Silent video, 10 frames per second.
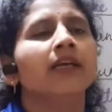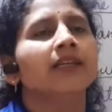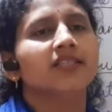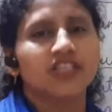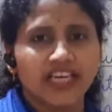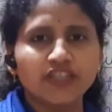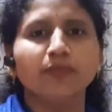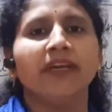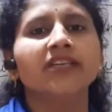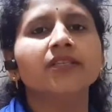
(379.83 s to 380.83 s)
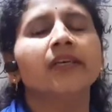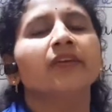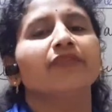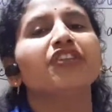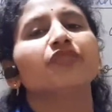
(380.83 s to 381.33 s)
statements
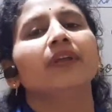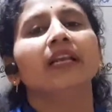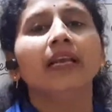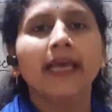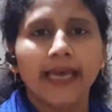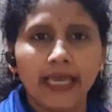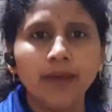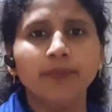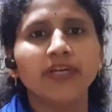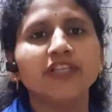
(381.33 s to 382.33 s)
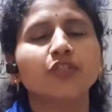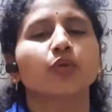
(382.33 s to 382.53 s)
which will help us to